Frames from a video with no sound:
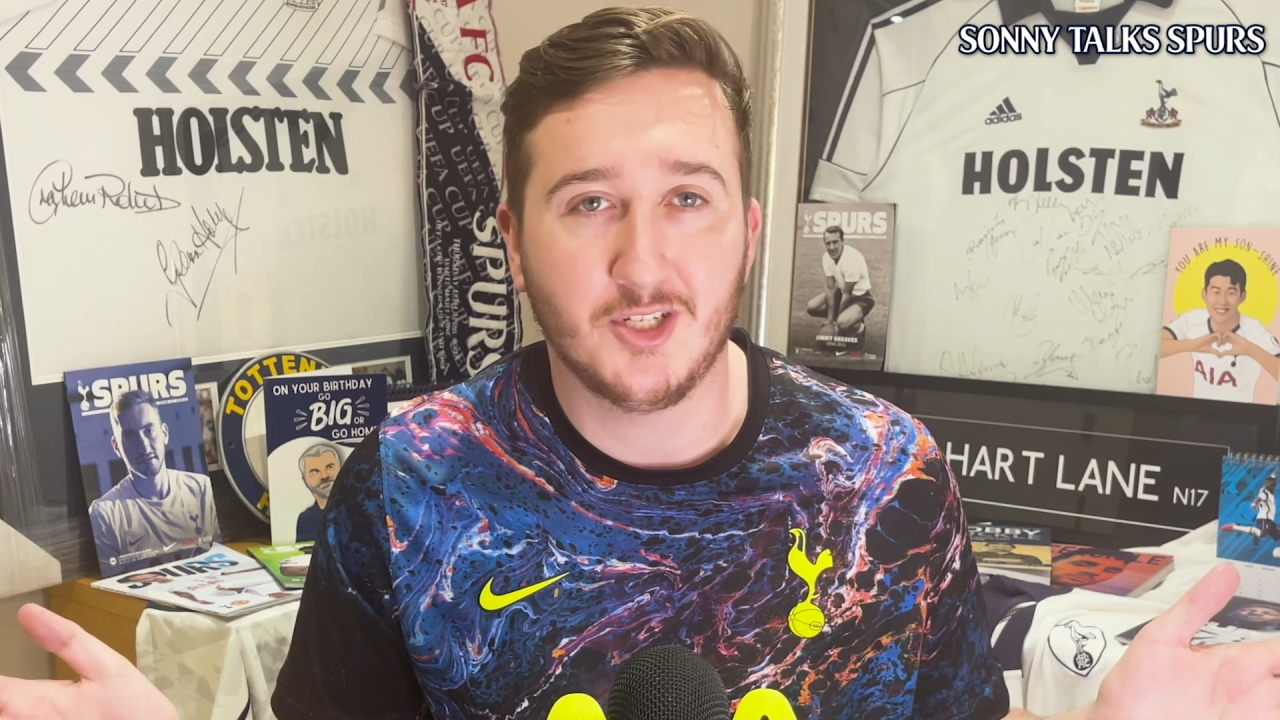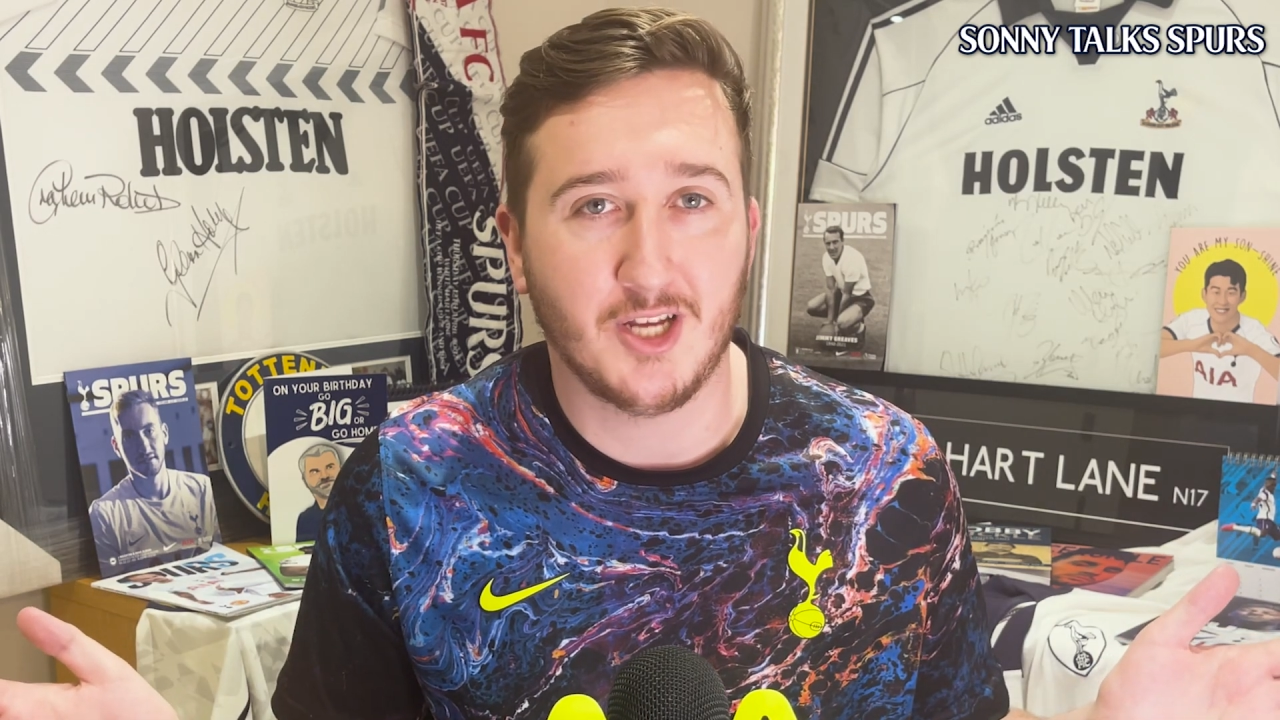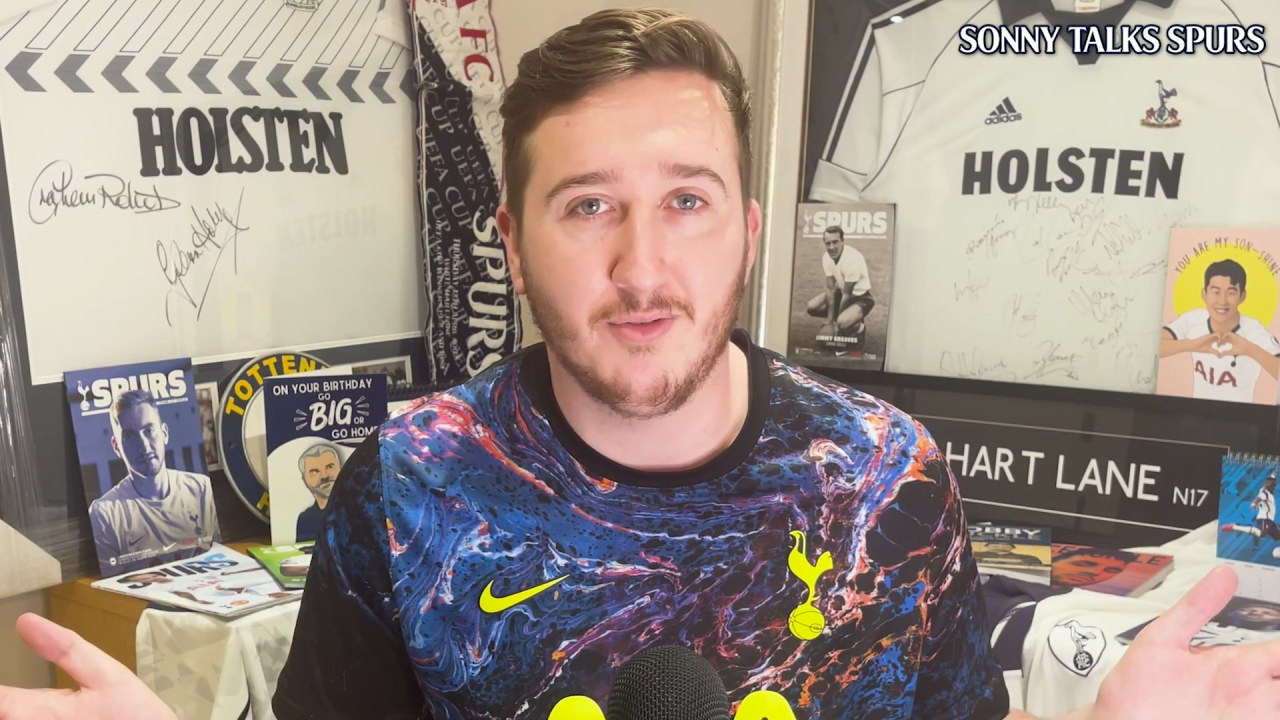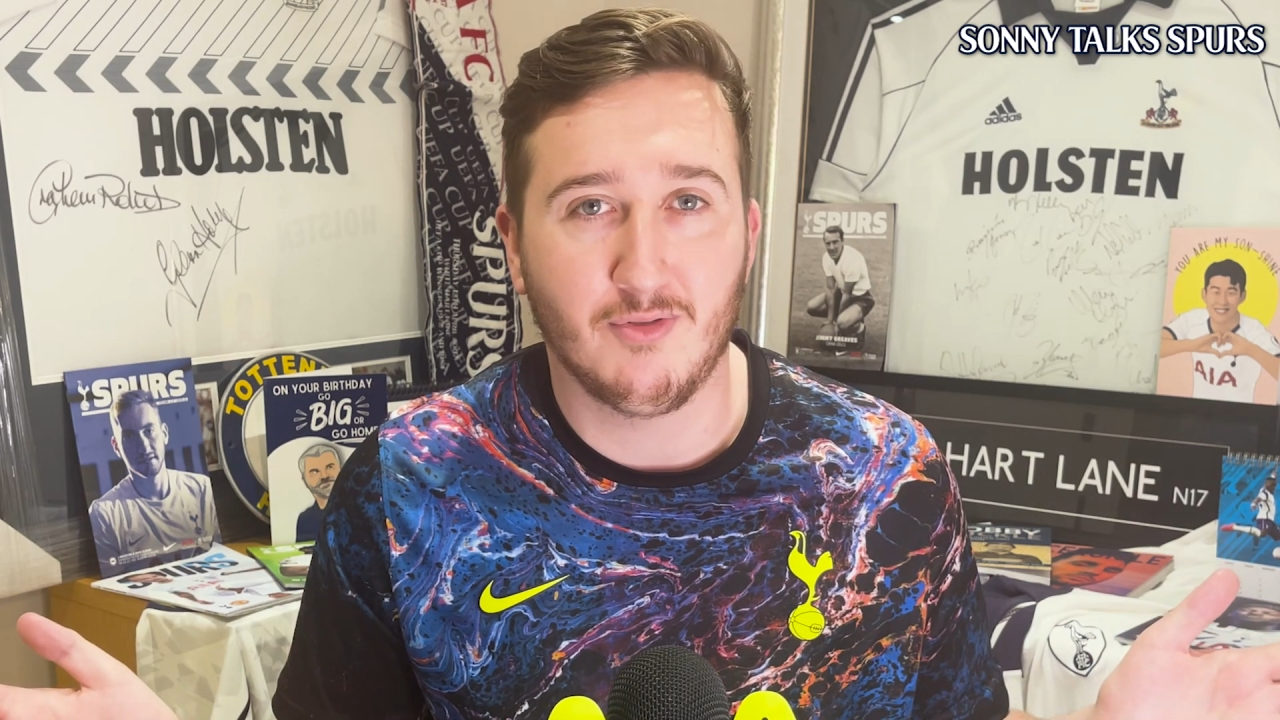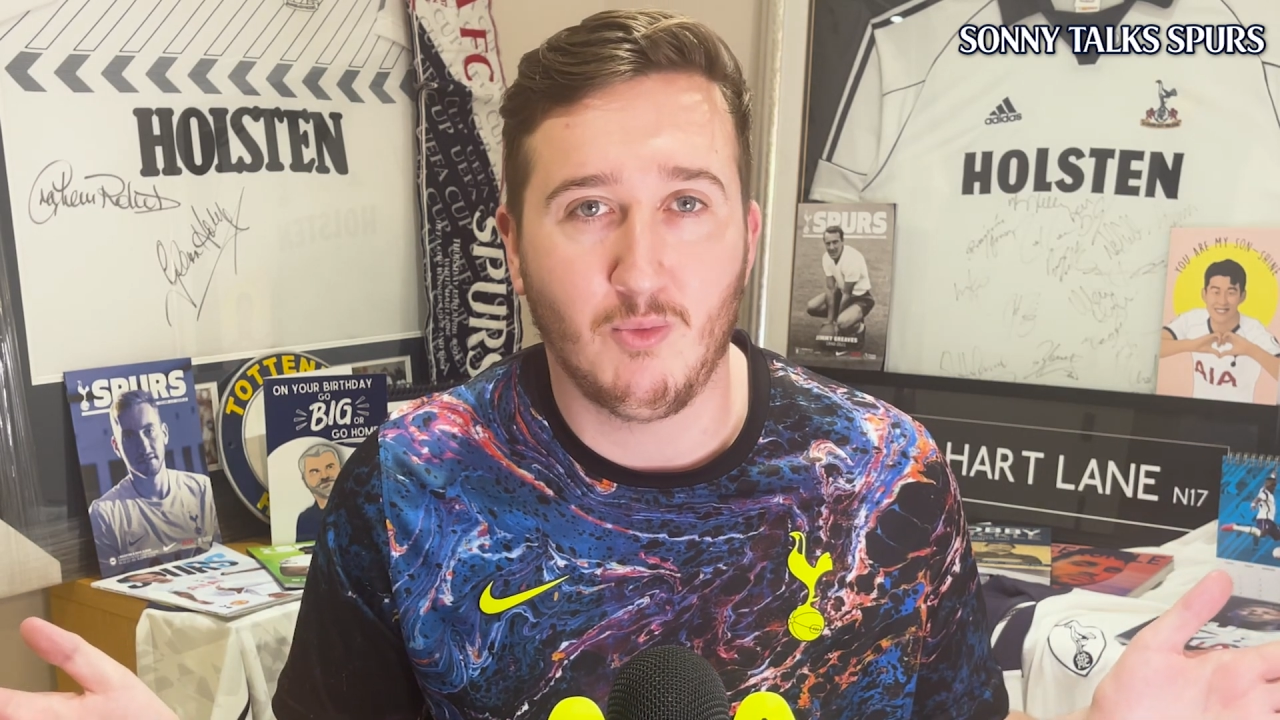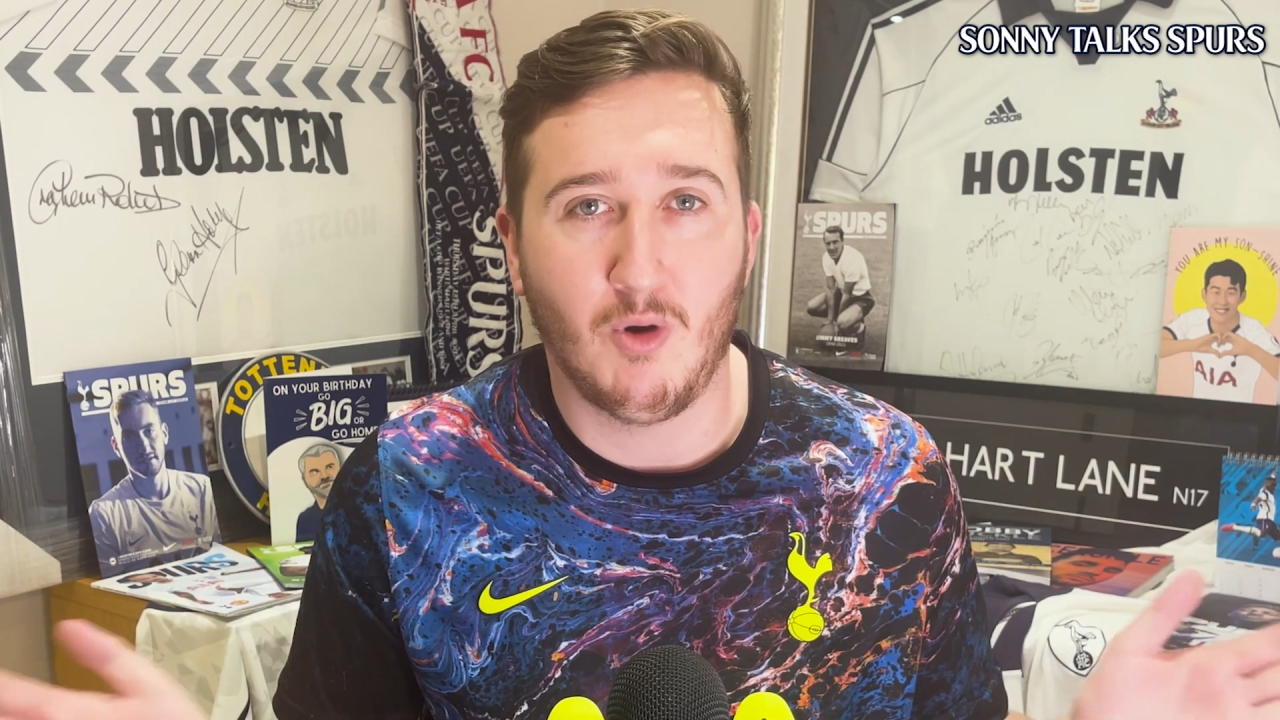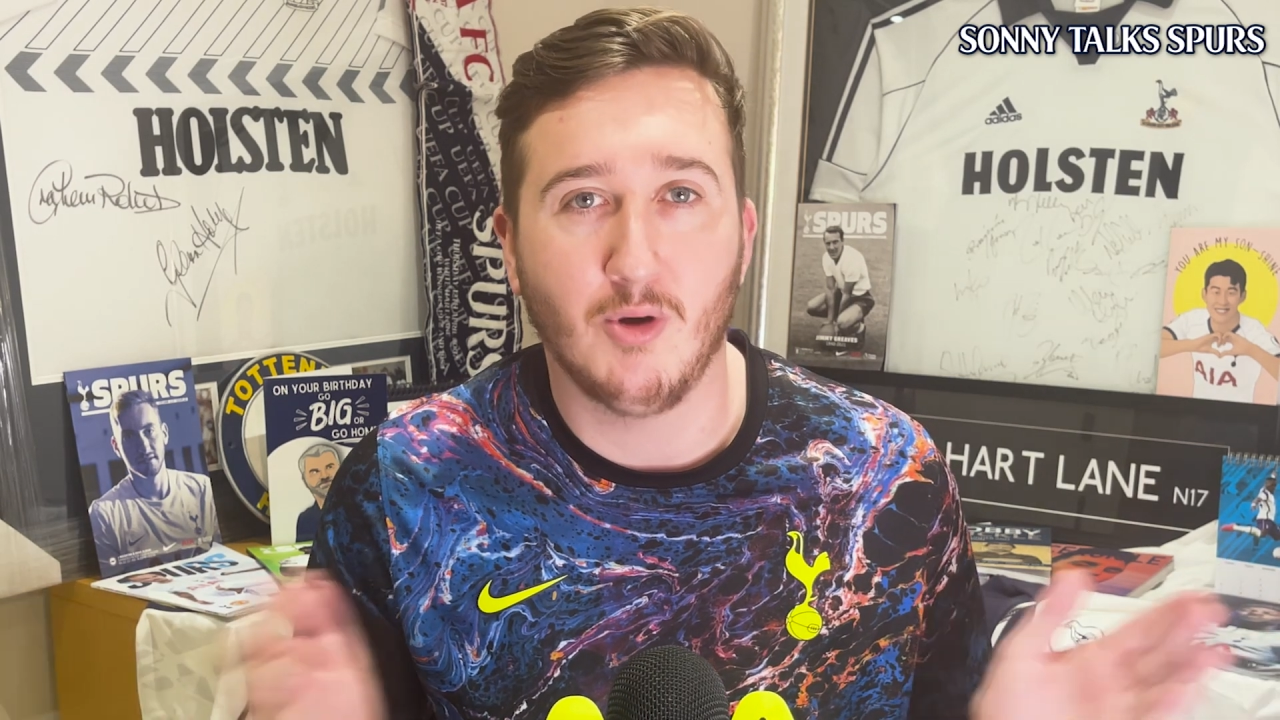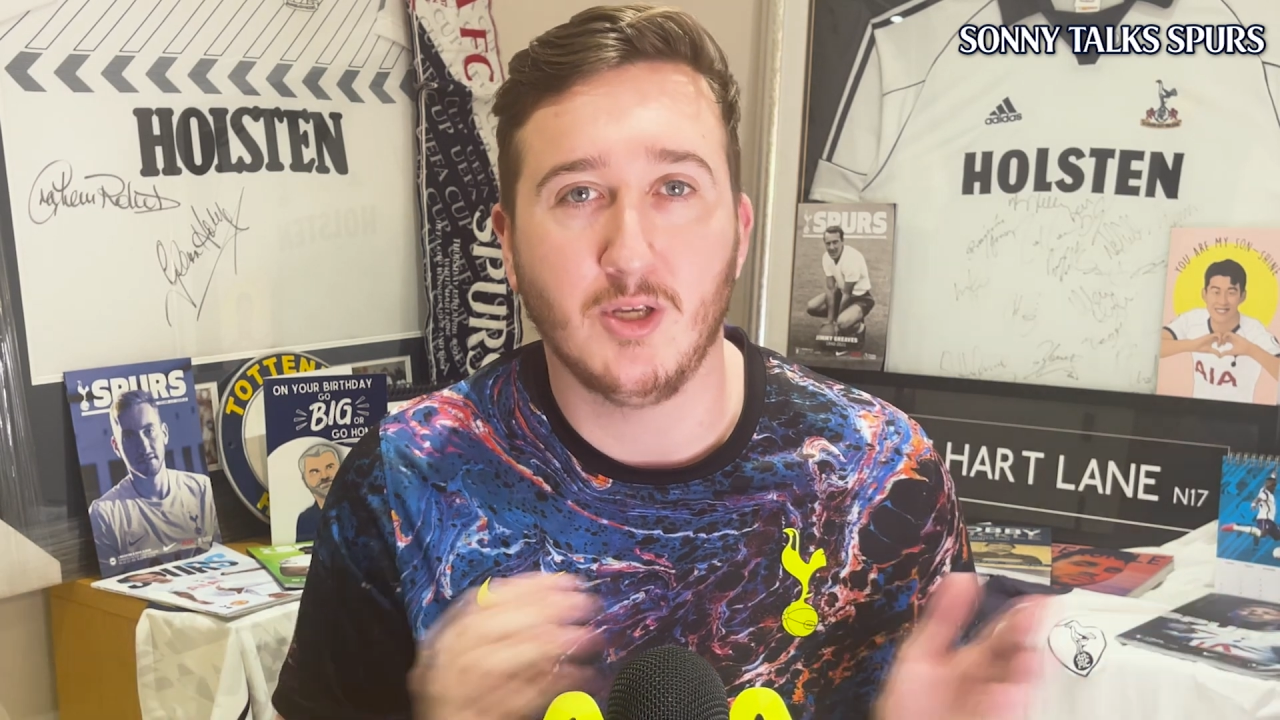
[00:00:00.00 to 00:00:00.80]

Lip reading: channel for a while,